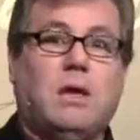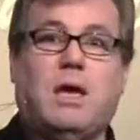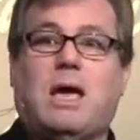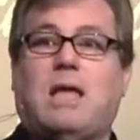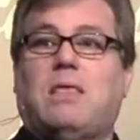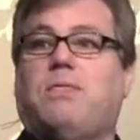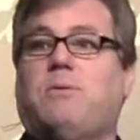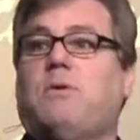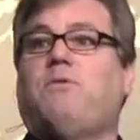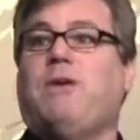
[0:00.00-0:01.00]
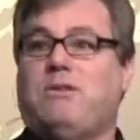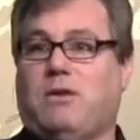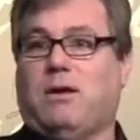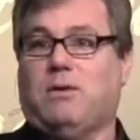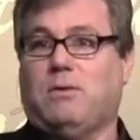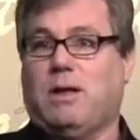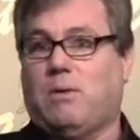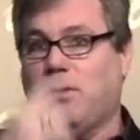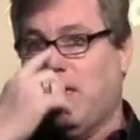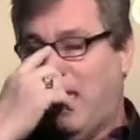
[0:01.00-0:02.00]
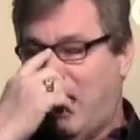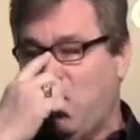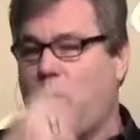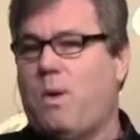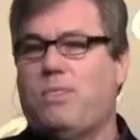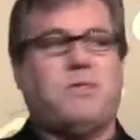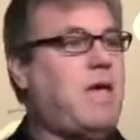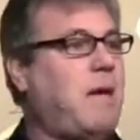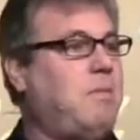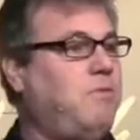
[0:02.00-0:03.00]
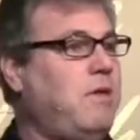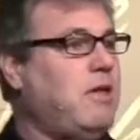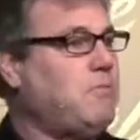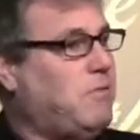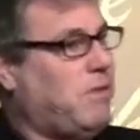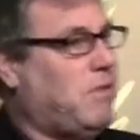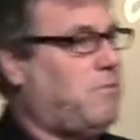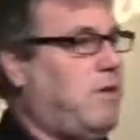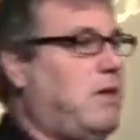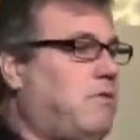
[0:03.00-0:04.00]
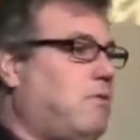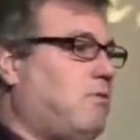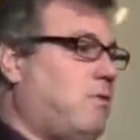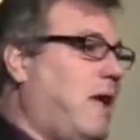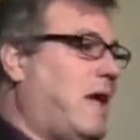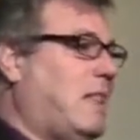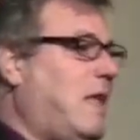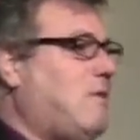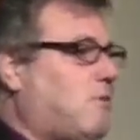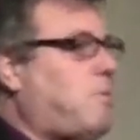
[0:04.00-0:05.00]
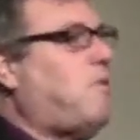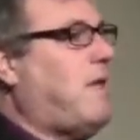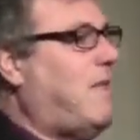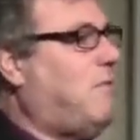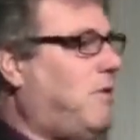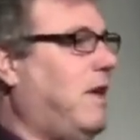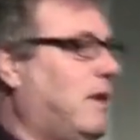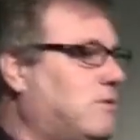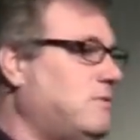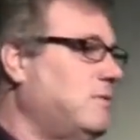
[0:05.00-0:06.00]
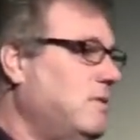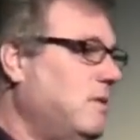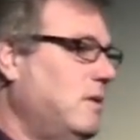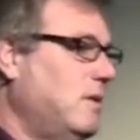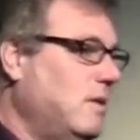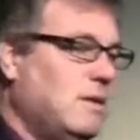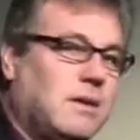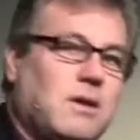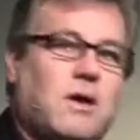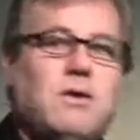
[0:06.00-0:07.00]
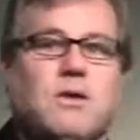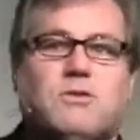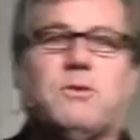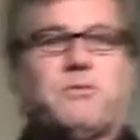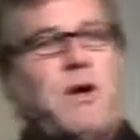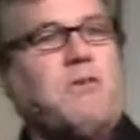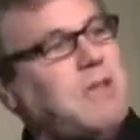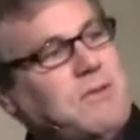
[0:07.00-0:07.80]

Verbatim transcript: and got nothing, there wasn't figs there. Now, he knew what the time of the figs, but if the fig tree had leaves, it's supposed to have the figs. You know, so it was a false